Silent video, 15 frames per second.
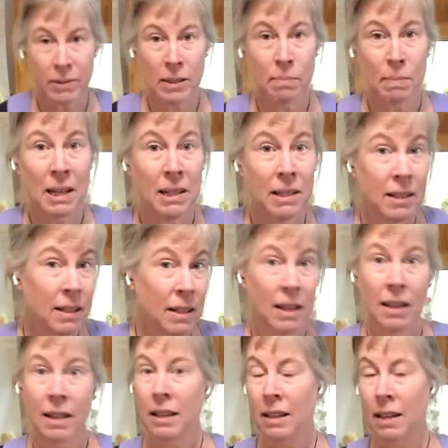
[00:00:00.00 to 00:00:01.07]
own speed.
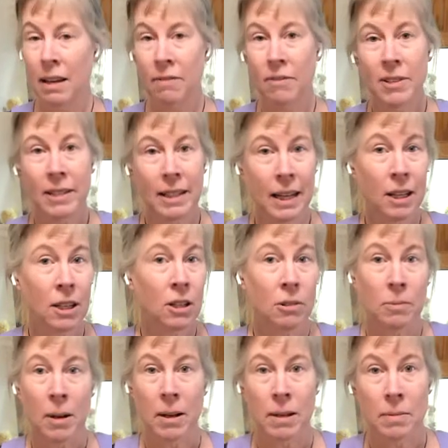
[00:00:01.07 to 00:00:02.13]
Give you the link.
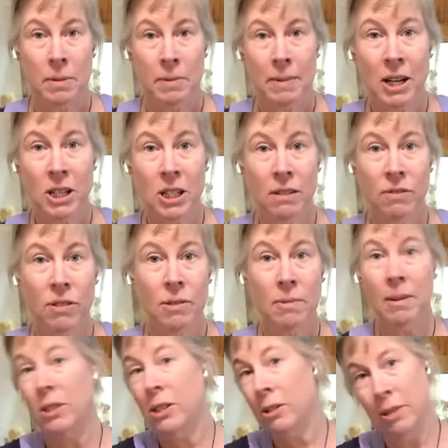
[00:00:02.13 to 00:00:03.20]
You're welcome to watch it if
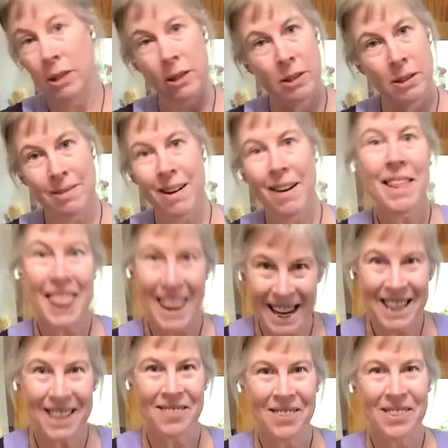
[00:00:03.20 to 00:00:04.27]
you want to. Here you are.
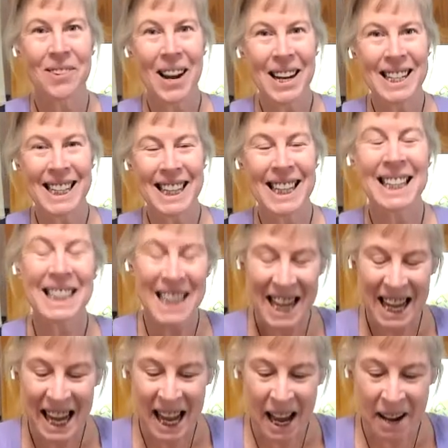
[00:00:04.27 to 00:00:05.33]
Thank you for watching this.
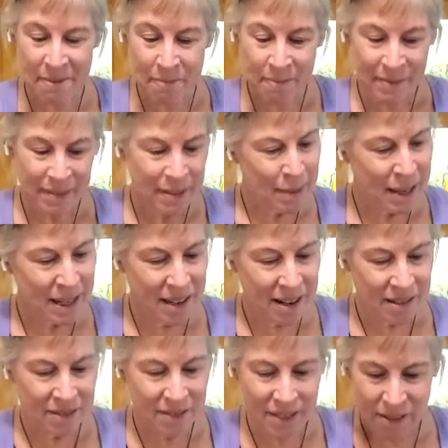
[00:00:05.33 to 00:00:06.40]
But
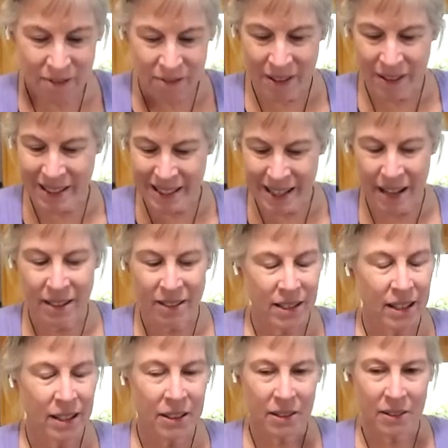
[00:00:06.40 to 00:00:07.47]
if it's not your
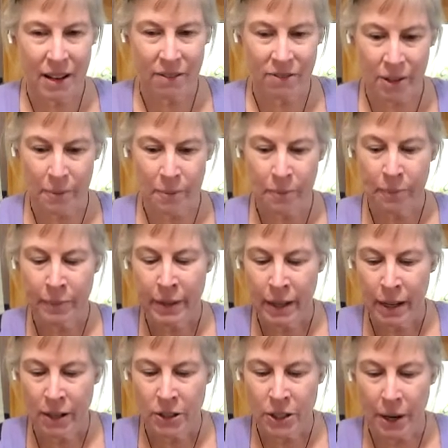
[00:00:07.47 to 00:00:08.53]
thing, you don't have to.
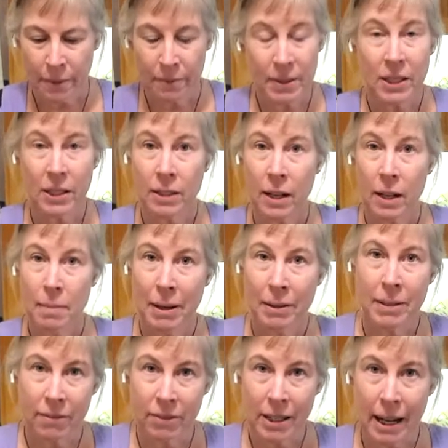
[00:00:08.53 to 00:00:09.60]
So this is all
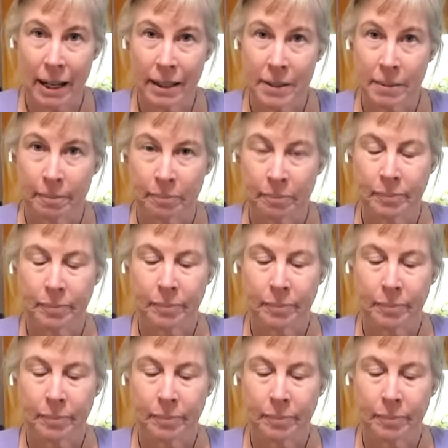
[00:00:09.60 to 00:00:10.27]
about deviled eggs,